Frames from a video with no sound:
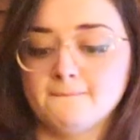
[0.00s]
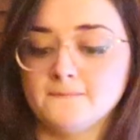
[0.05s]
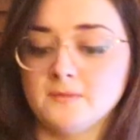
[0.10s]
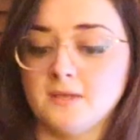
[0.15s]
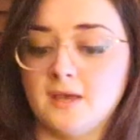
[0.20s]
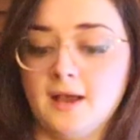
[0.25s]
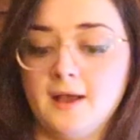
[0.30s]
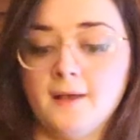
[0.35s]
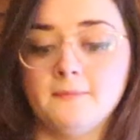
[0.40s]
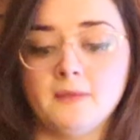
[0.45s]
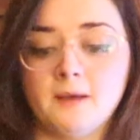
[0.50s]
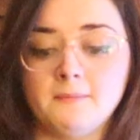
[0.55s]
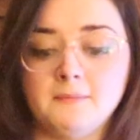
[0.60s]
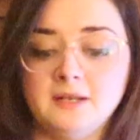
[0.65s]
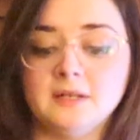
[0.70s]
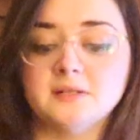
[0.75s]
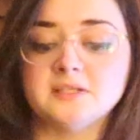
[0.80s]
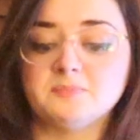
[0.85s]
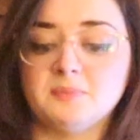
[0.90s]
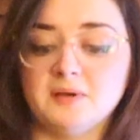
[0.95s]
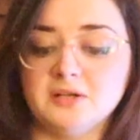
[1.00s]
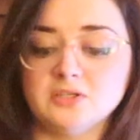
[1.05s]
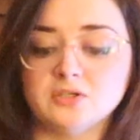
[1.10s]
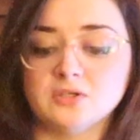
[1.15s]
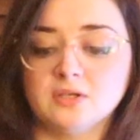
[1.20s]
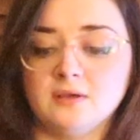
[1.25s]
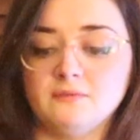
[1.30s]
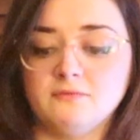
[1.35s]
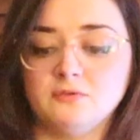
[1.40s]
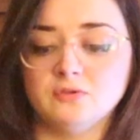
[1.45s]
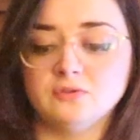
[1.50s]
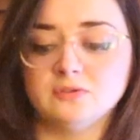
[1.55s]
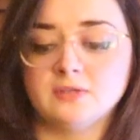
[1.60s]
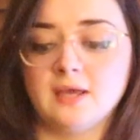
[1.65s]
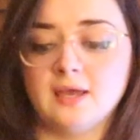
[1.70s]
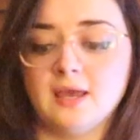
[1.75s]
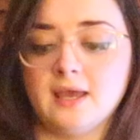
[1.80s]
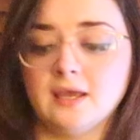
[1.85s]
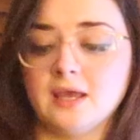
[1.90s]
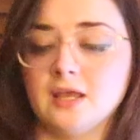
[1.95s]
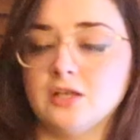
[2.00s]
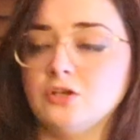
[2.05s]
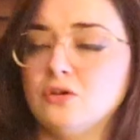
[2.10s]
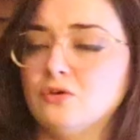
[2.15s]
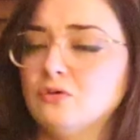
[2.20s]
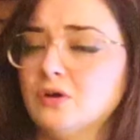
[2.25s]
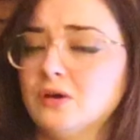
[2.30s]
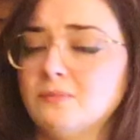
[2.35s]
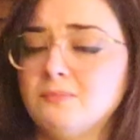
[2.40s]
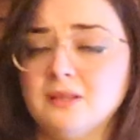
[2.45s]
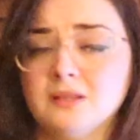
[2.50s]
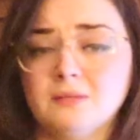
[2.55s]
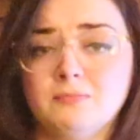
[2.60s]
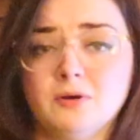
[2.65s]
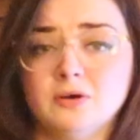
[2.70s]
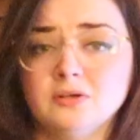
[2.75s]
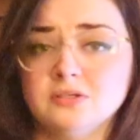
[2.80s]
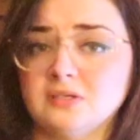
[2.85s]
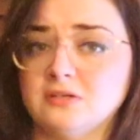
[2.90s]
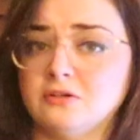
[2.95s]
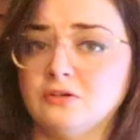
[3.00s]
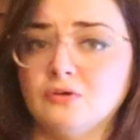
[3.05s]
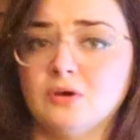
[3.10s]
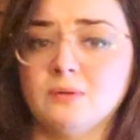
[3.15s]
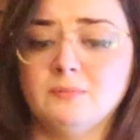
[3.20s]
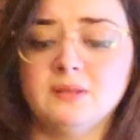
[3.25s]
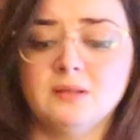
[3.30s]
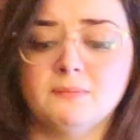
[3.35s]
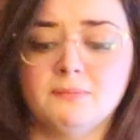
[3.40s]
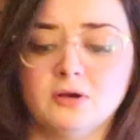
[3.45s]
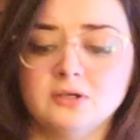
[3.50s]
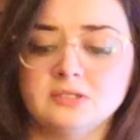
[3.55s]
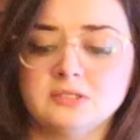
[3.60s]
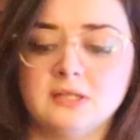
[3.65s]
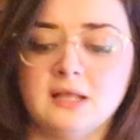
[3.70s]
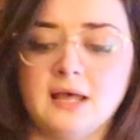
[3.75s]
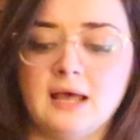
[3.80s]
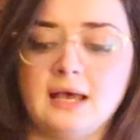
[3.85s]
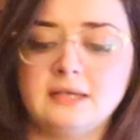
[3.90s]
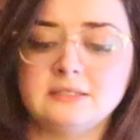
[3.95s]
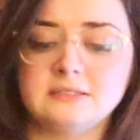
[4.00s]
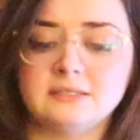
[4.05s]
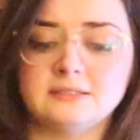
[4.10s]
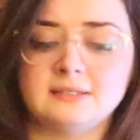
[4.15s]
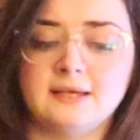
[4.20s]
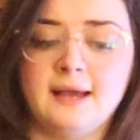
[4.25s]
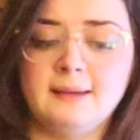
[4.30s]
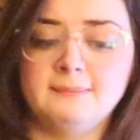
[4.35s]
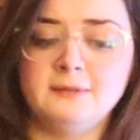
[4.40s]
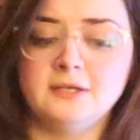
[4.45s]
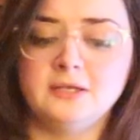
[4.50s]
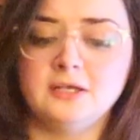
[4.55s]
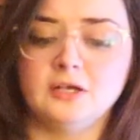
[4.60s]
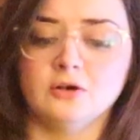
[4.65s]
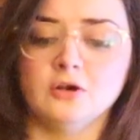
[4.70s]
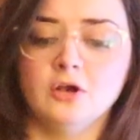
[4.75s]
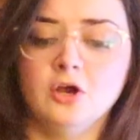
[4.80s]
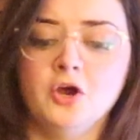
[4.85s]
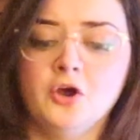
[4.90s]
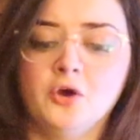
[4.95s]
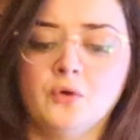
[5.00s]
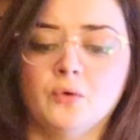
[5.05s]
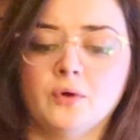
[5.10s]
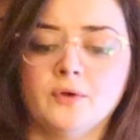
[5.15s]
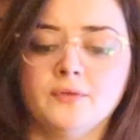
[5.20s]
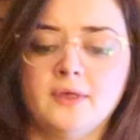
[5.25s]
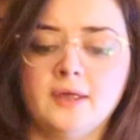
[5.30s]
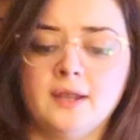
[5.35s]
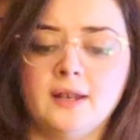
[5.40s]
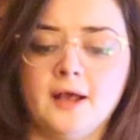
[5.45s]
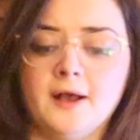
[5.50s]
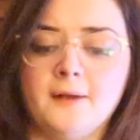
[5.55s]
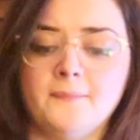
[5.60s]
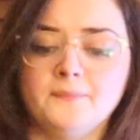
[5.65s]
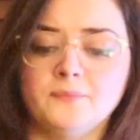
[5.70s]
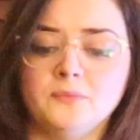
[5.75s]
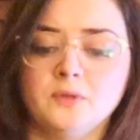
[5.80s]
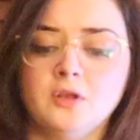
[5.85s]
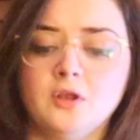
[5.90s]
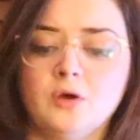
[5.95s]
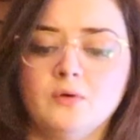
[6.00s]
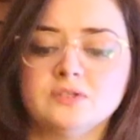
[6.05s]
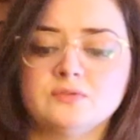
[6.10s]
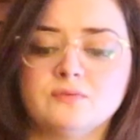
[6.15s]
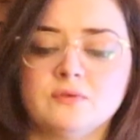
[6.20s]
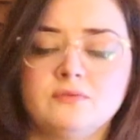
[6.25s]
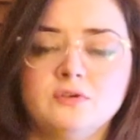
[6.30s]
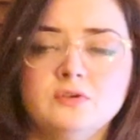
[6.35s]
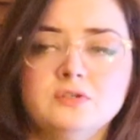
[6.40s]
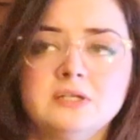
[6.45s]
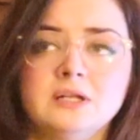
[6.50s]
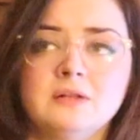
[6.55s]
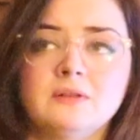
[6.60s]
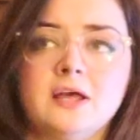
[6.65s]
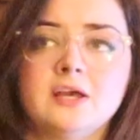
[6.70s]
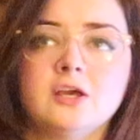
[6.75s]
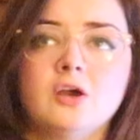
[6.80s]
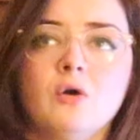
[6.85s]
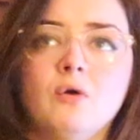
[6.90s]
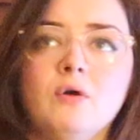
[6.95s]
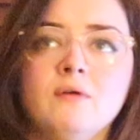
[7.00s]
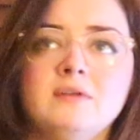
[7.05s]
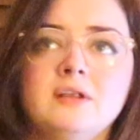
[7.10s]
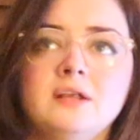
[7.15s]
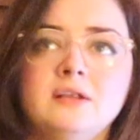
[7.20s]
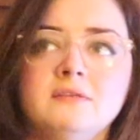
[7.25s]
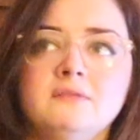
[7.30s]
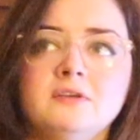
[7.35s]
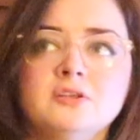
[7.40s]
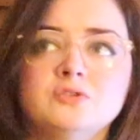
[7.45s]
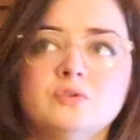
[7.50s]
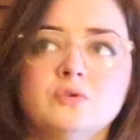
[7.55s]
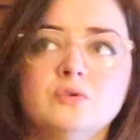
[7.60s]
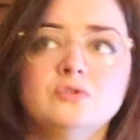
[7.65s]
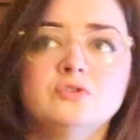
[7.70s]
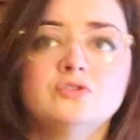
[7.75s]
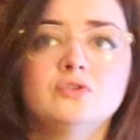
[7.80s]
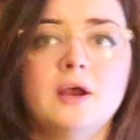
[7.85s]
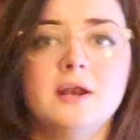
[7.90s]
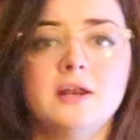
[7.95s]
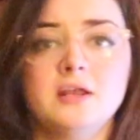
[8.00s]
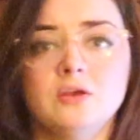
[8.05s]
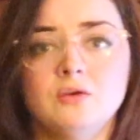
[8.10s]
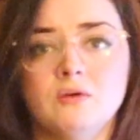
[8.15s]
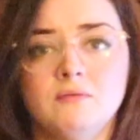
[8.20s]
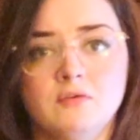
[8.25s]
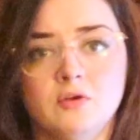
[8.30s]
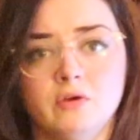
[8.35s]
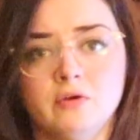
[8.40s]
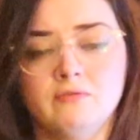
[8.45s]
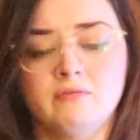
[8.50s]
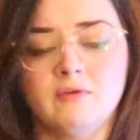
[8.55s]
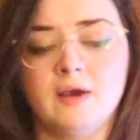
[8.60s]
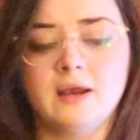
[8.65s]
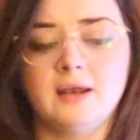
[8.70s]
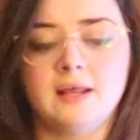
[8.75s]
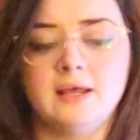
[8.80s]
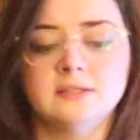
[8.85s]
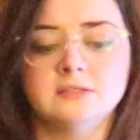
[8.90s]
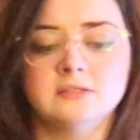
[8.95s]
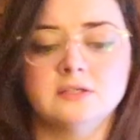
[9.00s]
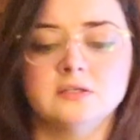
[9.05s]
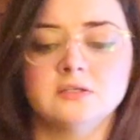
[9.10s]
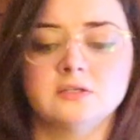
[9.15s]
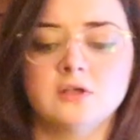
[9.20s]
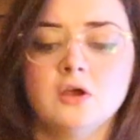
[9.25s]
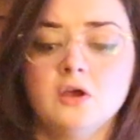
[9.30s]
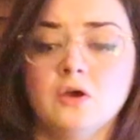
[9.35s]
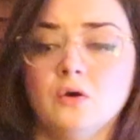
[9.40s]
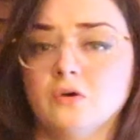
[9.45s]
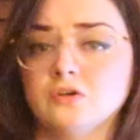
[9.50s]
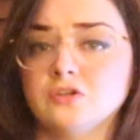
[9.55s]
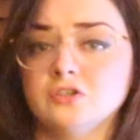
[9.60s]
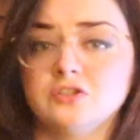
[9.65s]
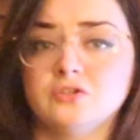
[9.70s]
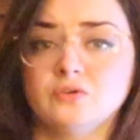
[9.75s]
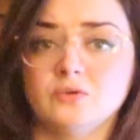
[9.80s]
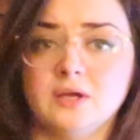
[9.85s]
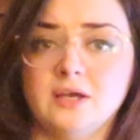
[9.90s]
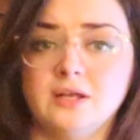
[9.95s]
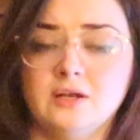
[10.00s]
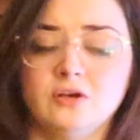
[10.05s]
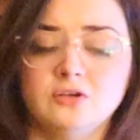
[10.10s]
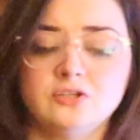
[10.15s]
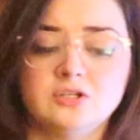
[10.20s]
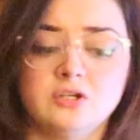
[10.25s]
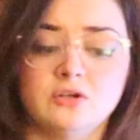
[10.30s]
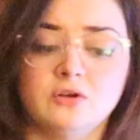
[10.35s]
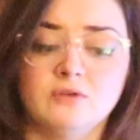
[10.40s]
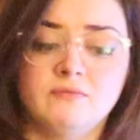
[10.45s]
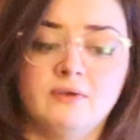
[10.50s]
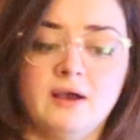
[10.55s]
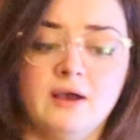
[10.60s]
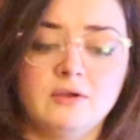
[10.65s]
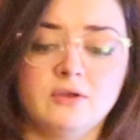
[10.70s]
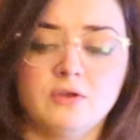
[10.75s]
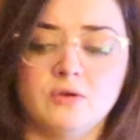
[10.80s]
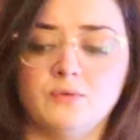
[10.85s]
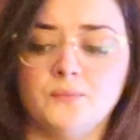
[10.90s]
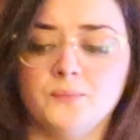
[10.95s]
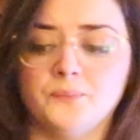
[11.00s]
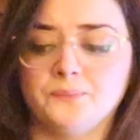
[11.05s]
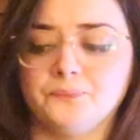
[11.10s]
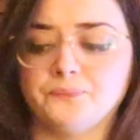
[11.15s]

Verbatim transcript: Yeah, I mean, especially if you stay hanging. And you could be the person. You could be the person that has this habit here, or that, um, you know, is refusing to let go of an individual who's draining you of your finances or just your energy, your value.